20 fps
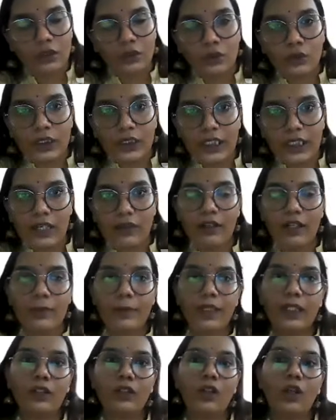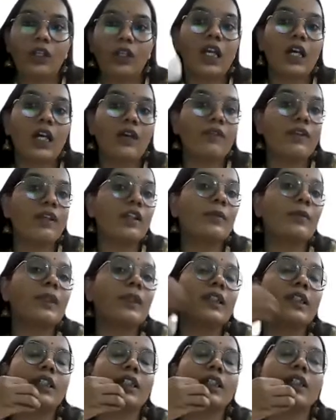to the government or
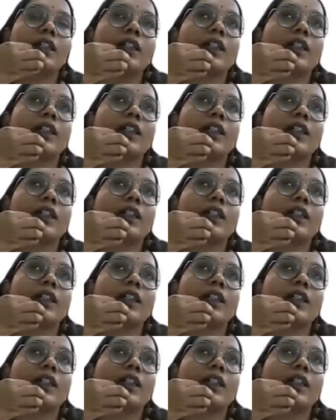government